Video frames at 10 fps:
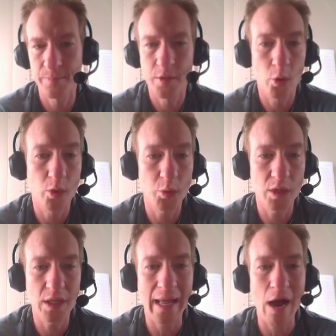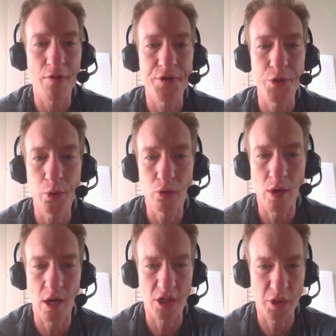which will allow the new
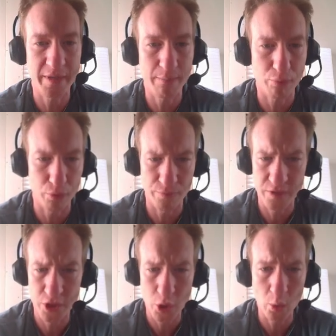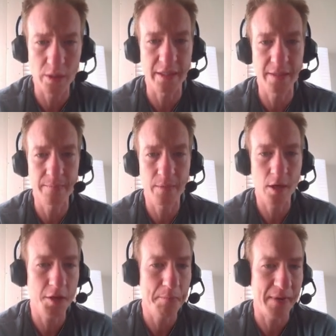drugs to be approved solely
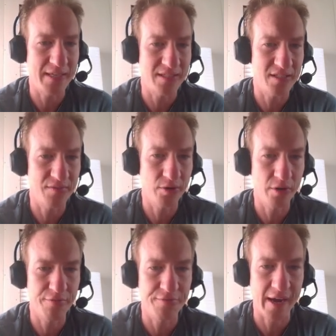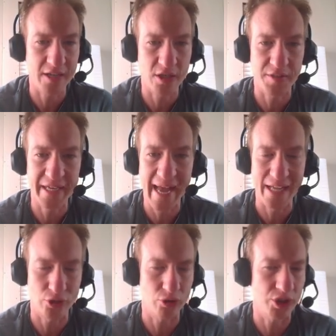on the basis of their effects on the
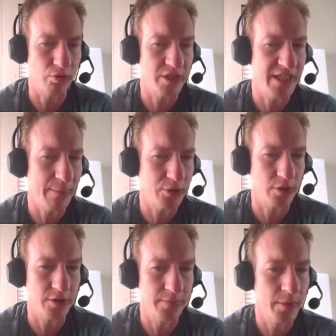estrogen receptors,